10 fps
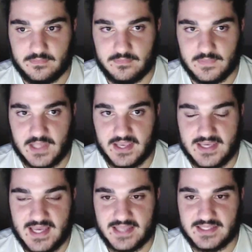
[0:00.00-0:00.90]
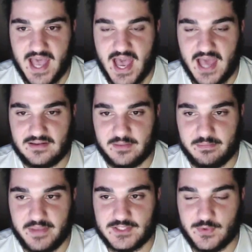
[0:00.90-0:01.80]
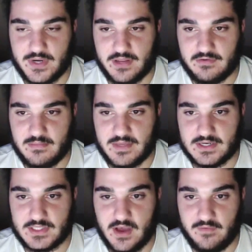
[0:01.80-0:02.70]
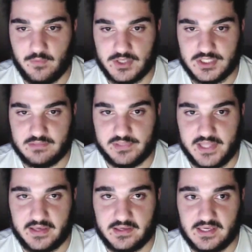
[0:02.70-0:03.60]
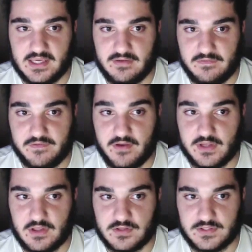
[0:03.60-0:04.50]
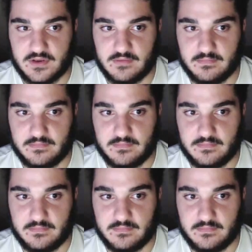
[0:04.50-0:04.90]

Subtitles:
Like, he has had the best 23 minutes I've watched him play in a very long time.